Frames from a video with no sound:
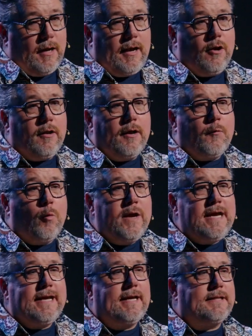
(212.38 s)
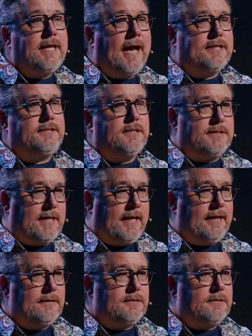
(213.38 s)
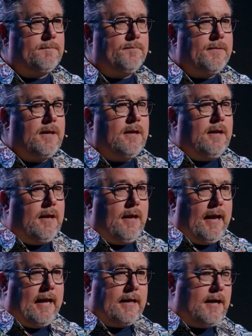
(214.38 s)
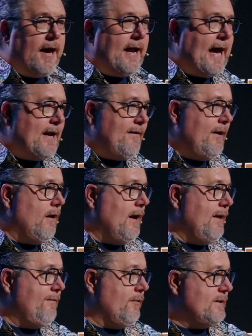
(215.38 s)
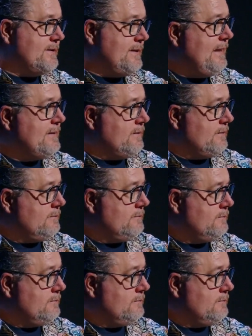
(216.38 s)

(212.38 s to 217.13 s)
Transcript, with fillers: I know that we get attached to things, and God had it in our life for a season.